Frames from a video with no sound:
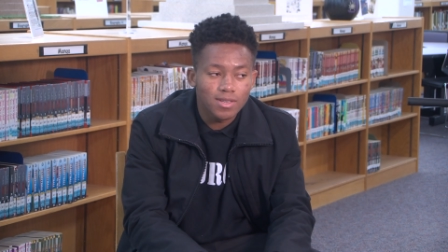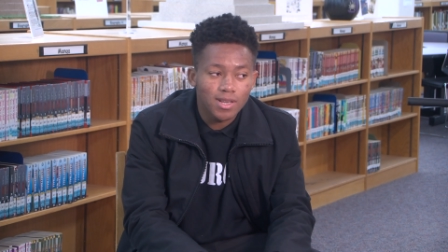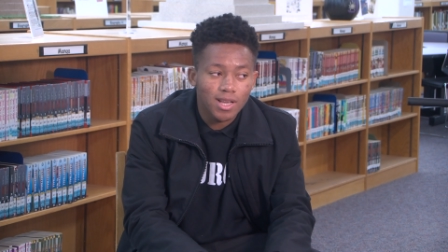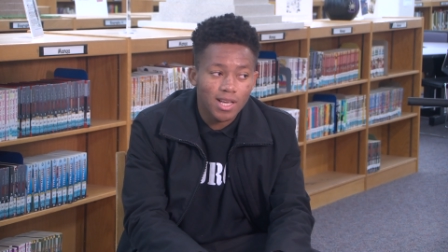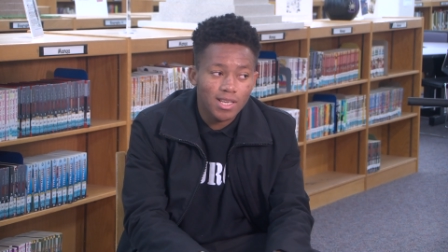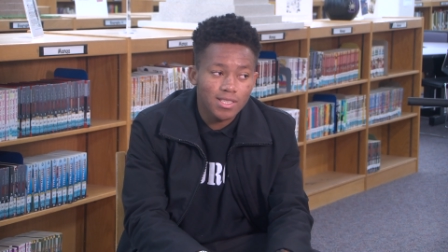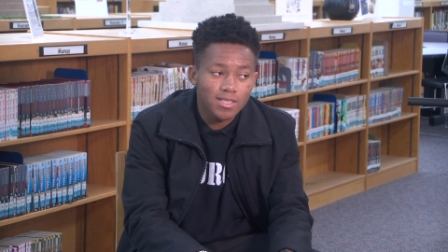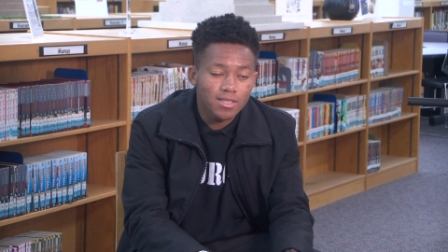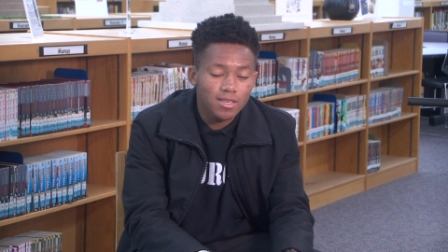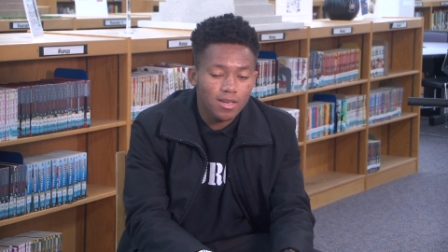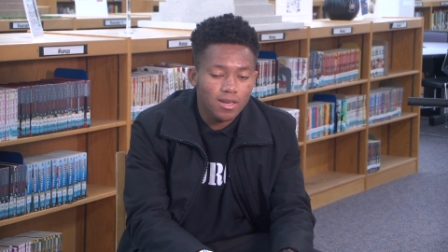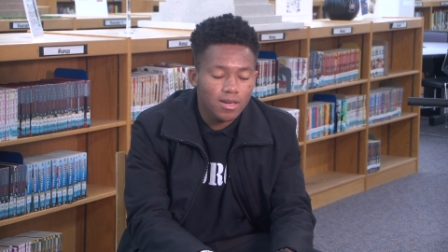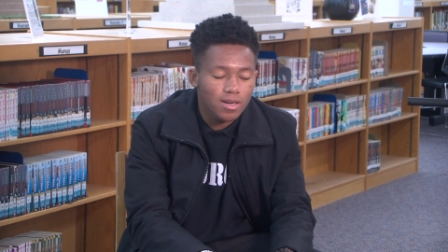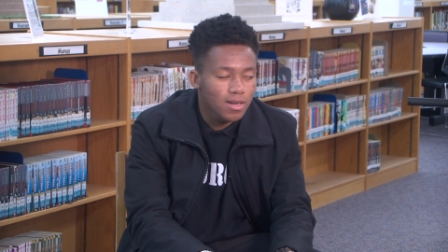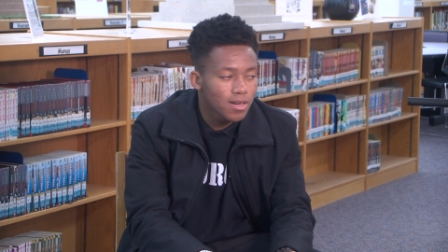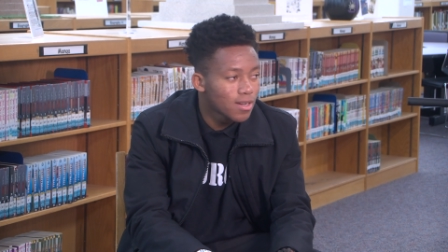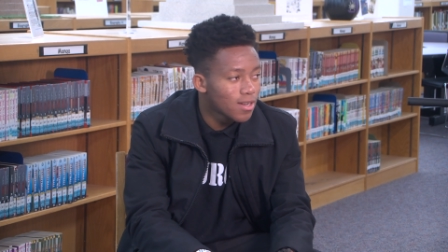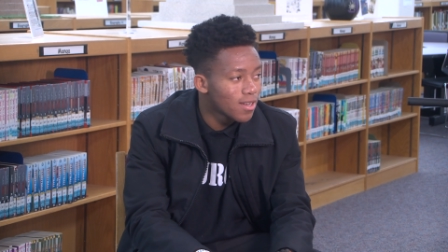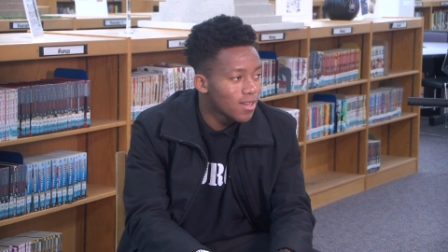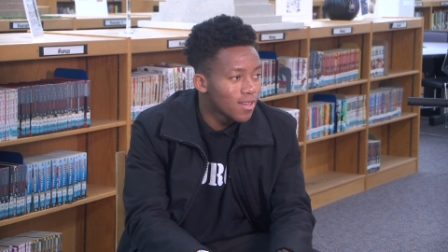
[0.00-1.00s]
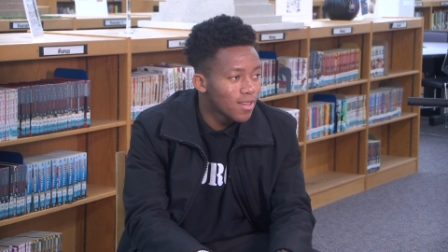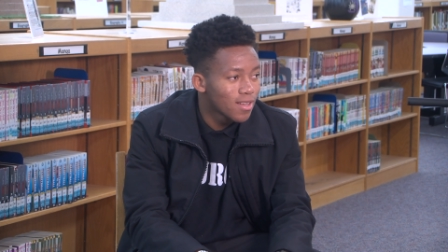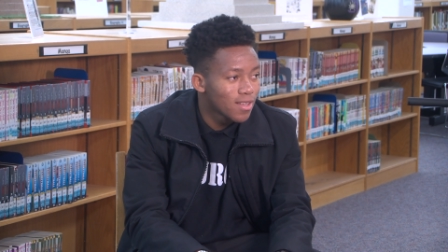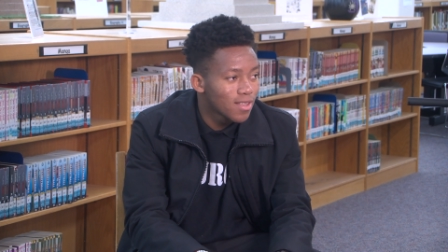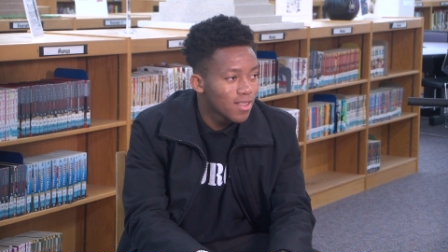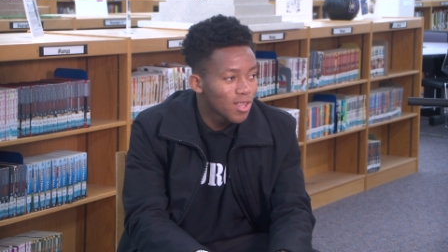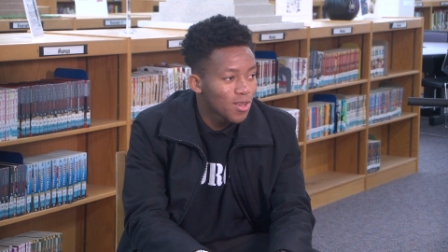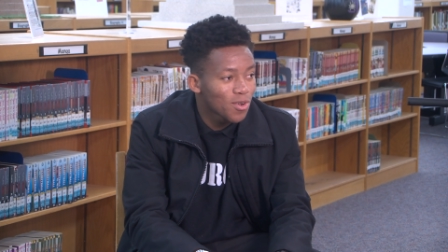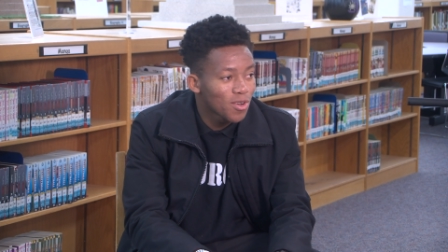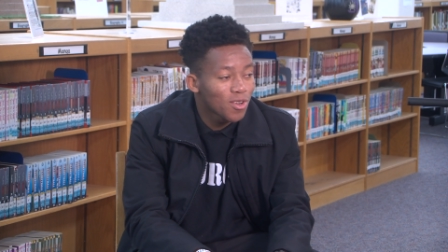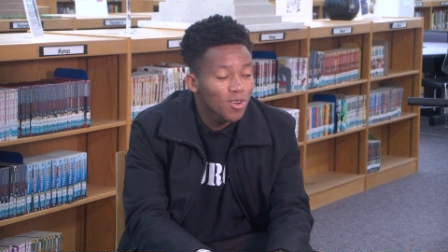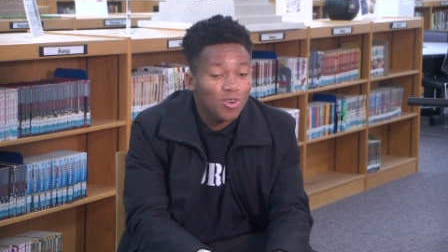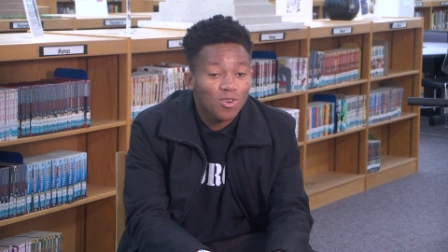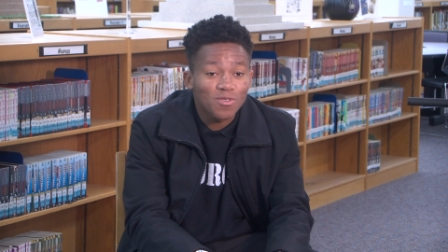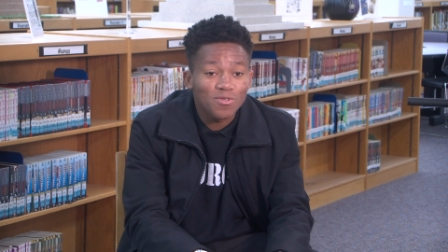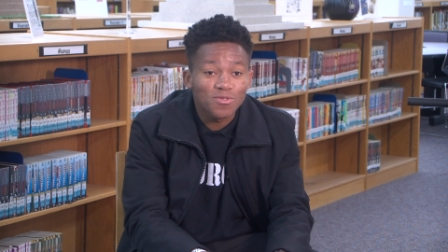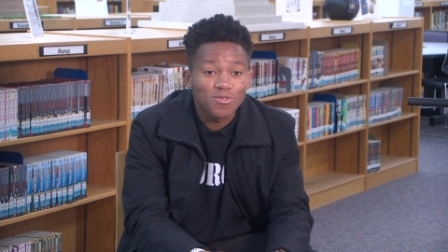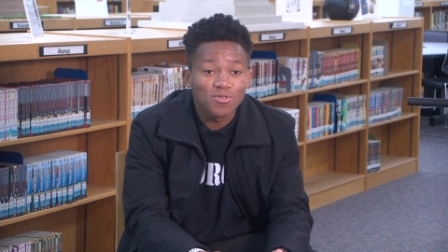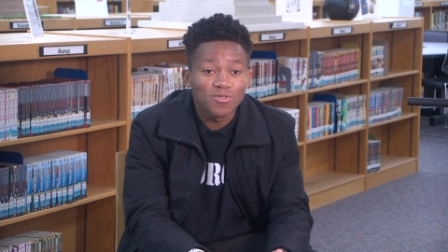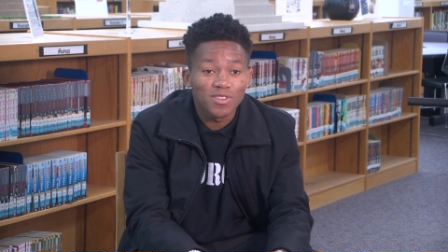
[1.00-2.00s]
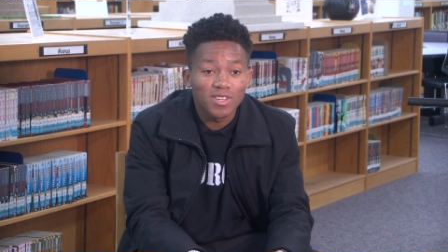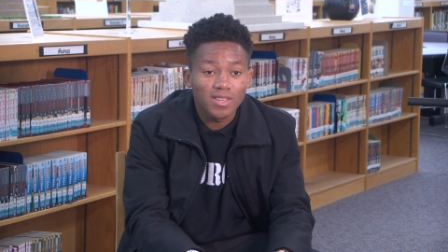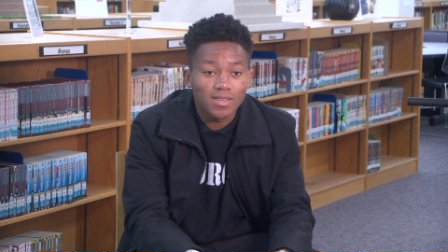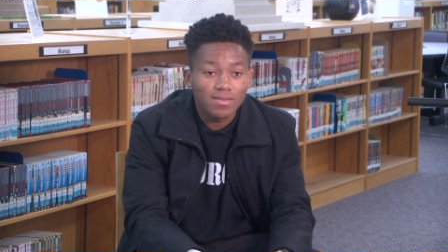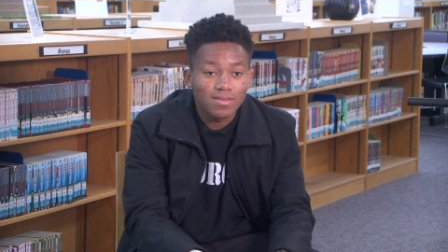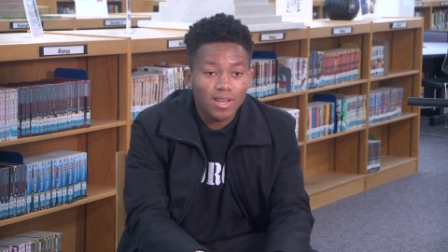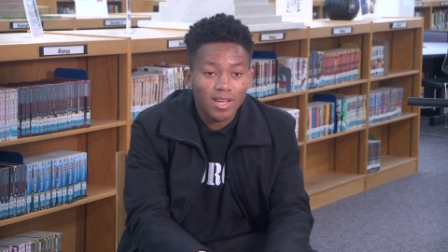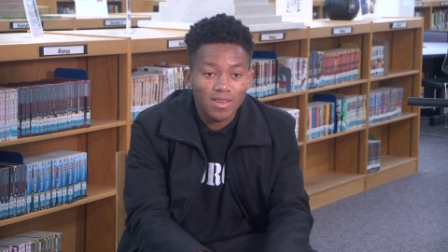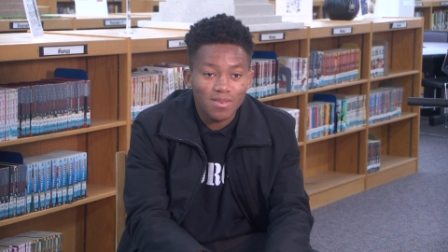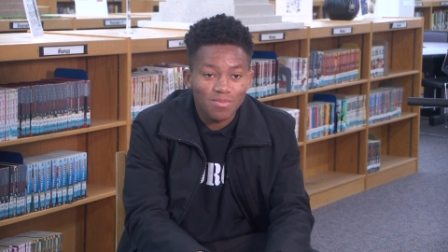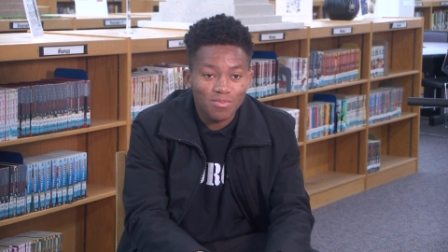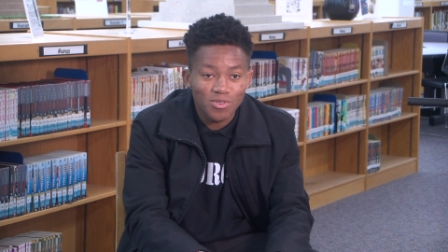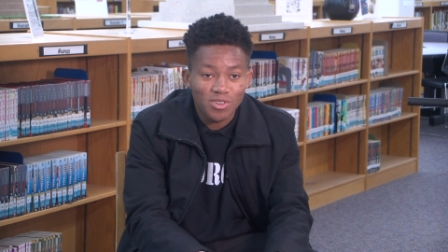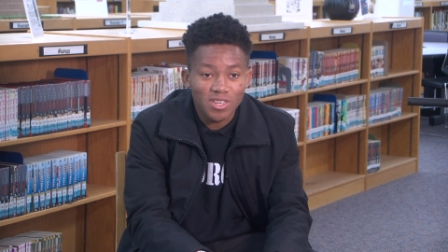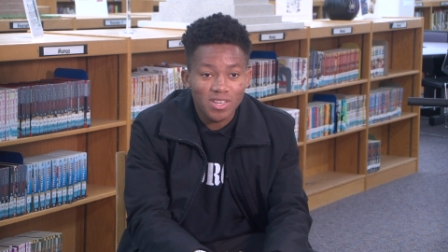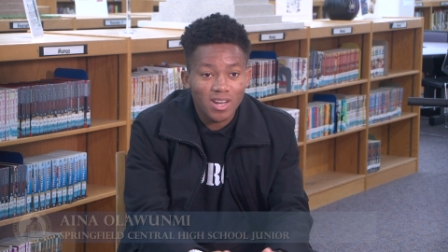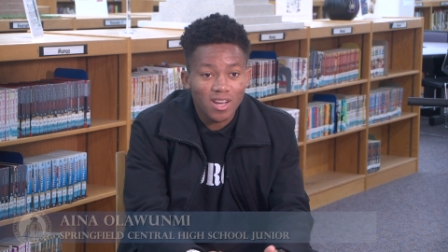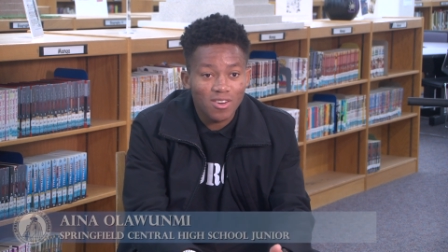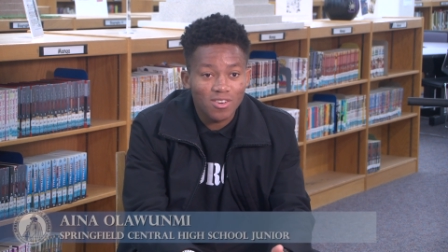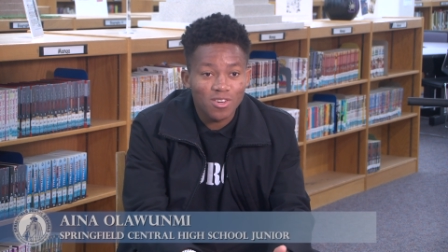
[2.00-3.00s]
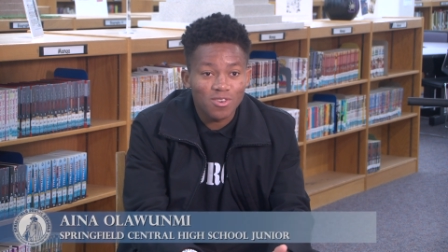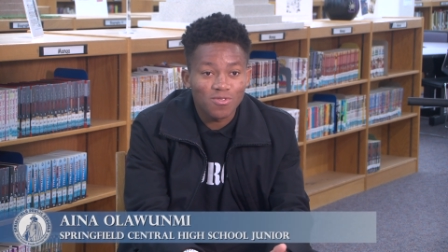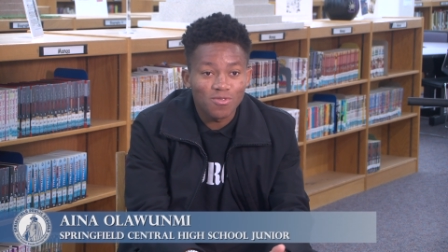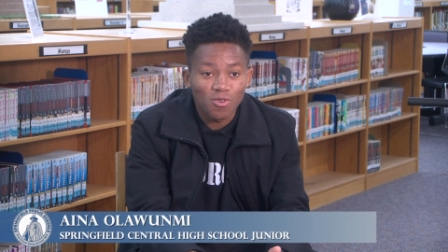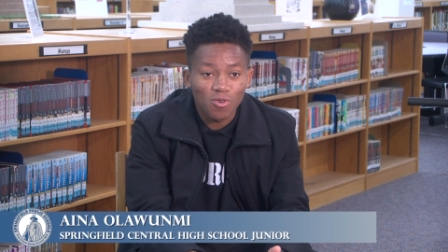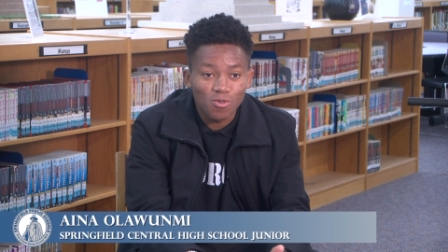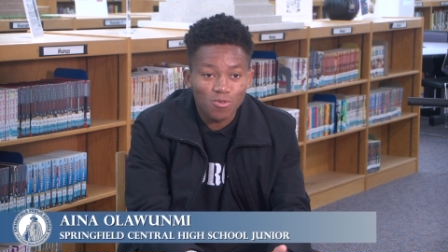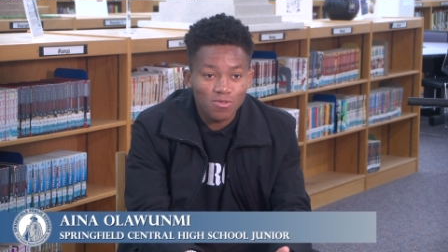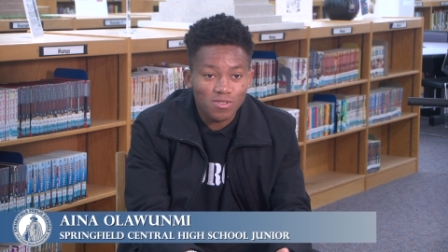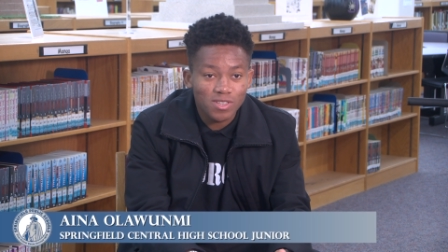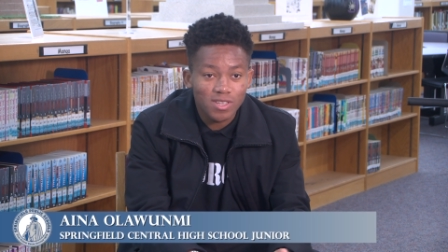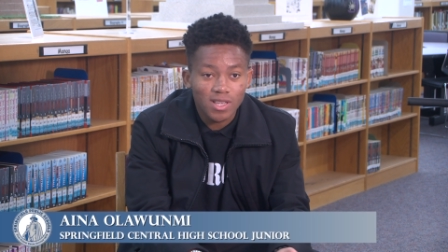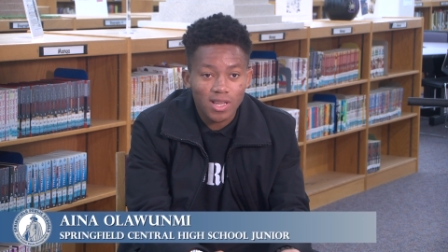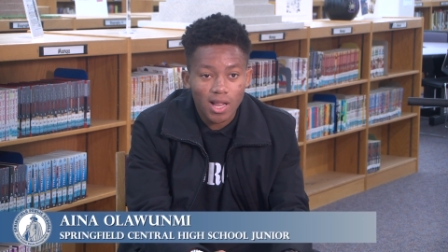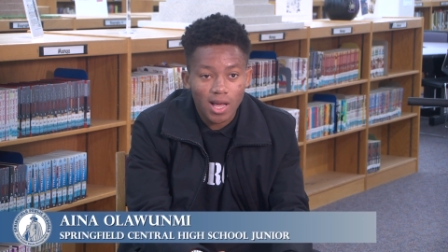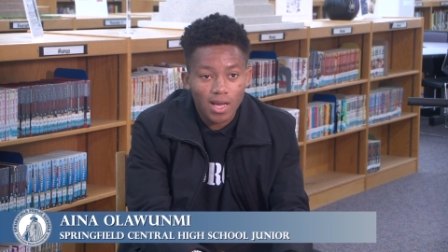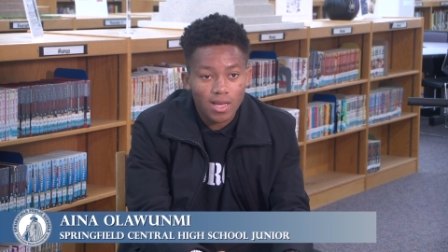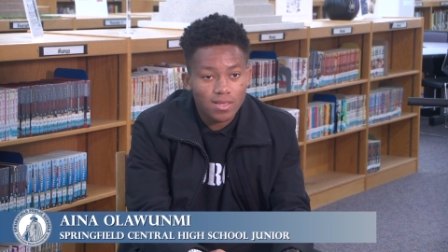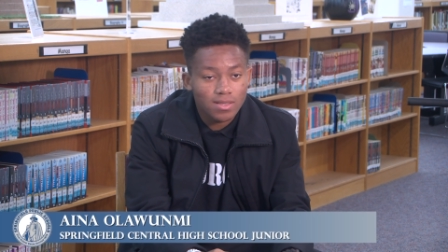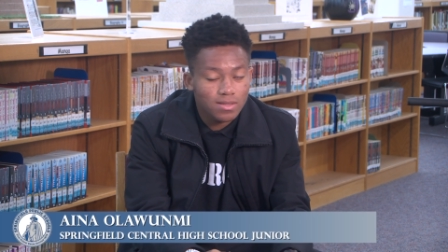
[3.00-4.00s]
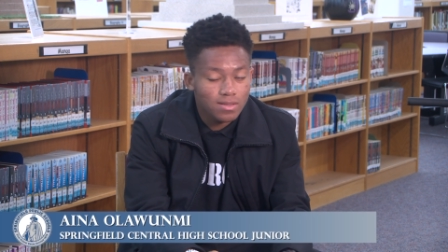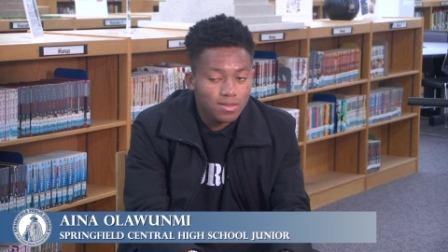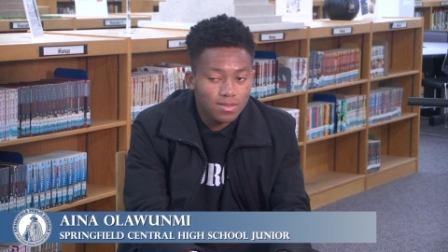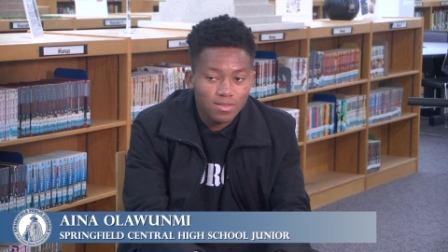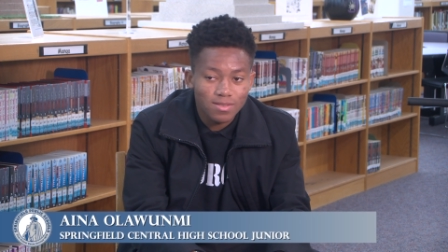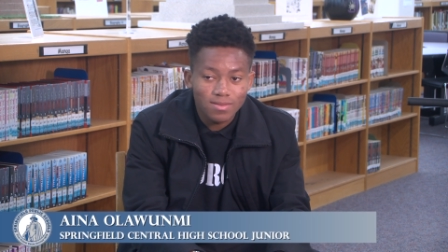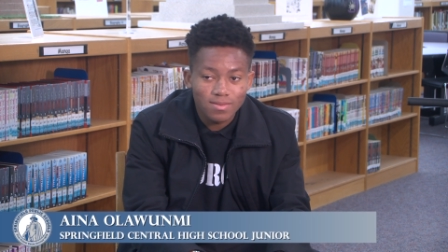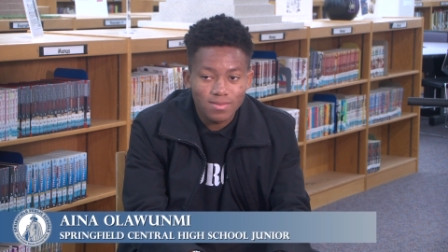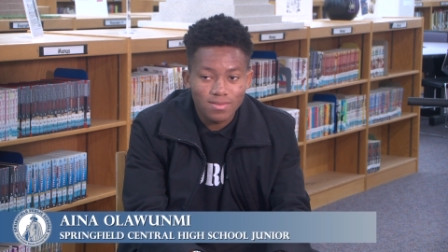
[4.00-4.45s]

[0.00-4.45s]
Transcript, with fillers: Last year, there were a lot of students like bringing out their phones in class,